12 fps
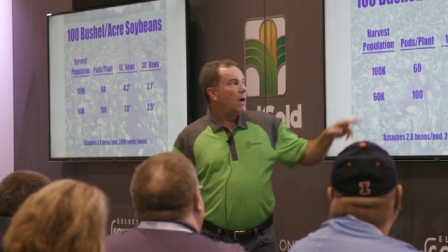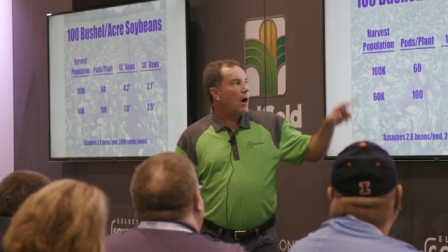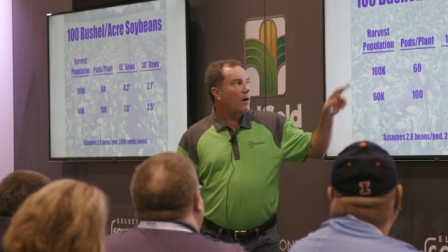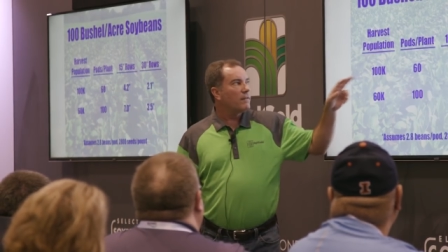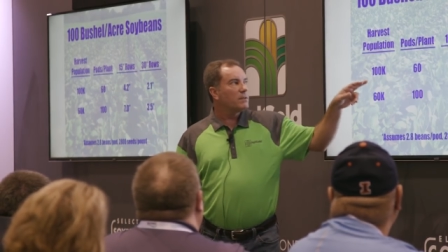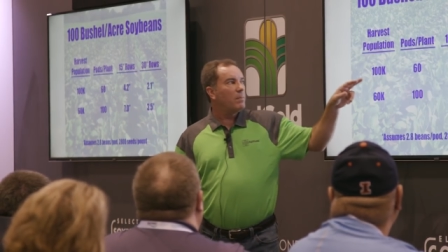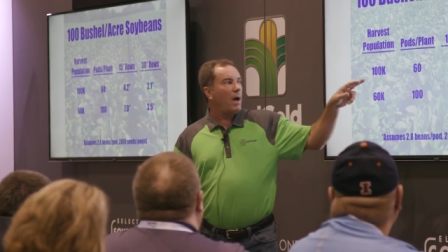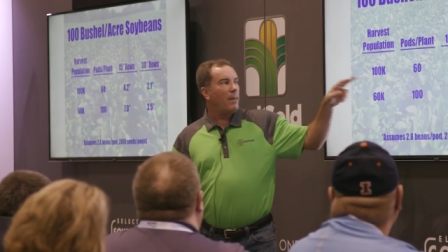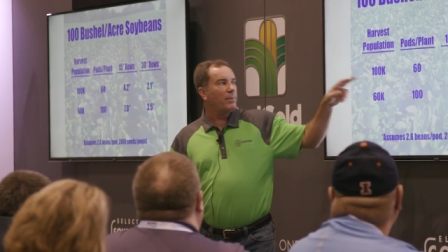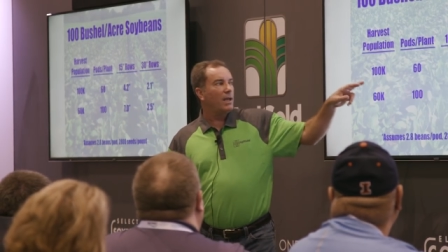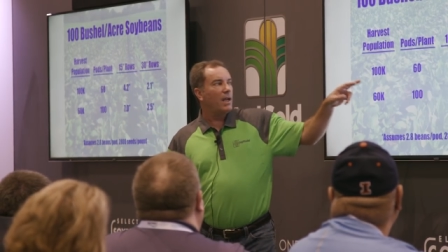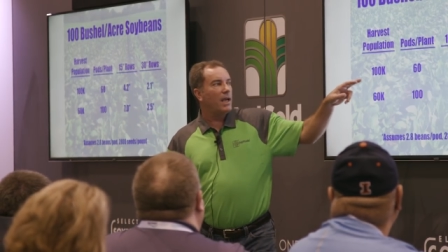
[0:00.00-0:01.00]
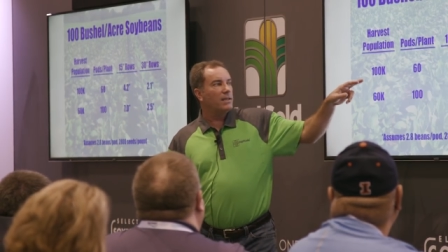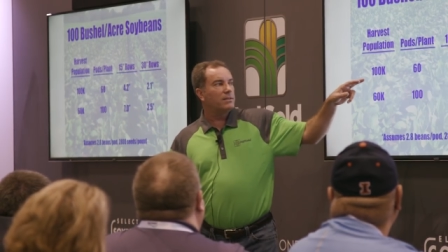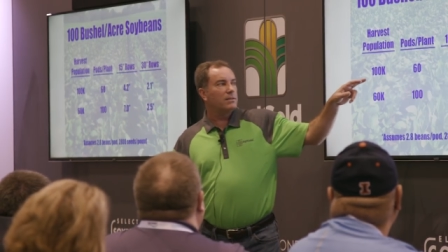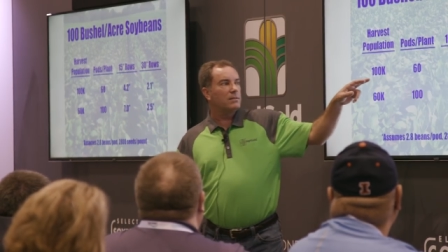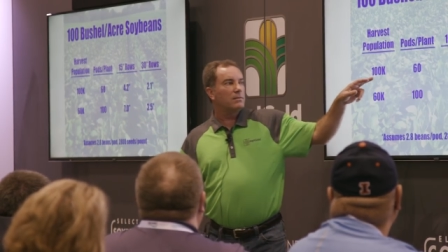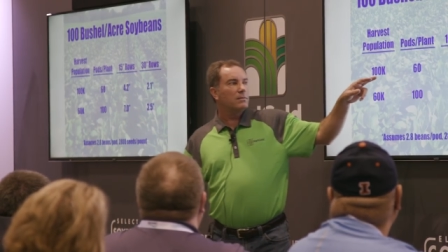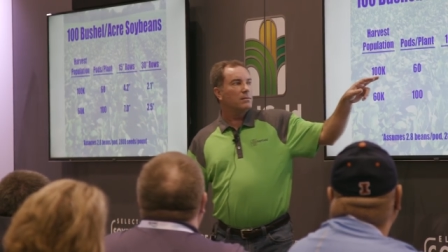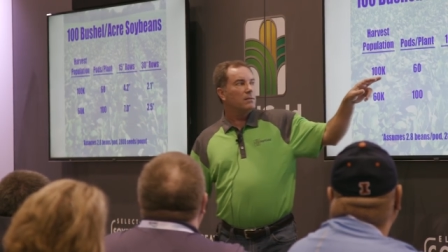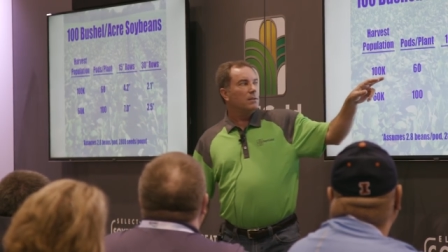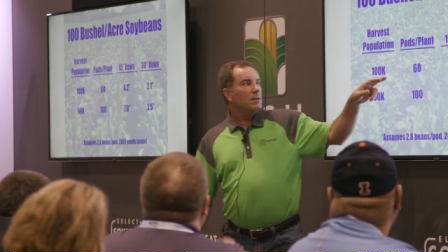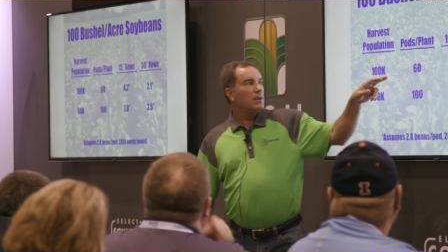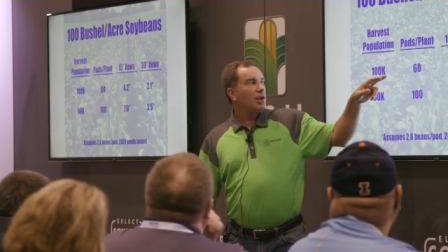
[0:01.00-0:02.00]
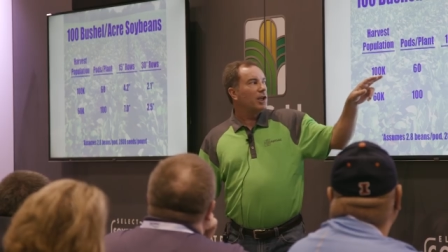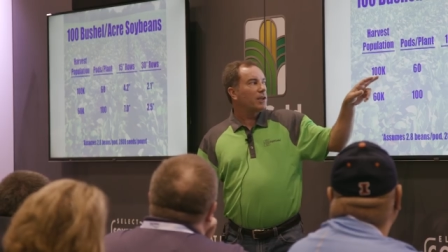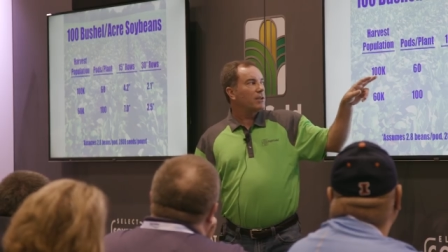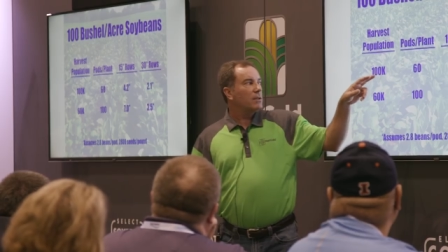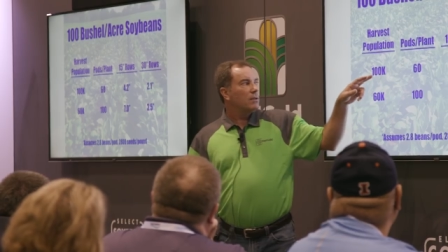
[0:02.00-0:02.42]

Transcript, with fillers: Harvest population. Look,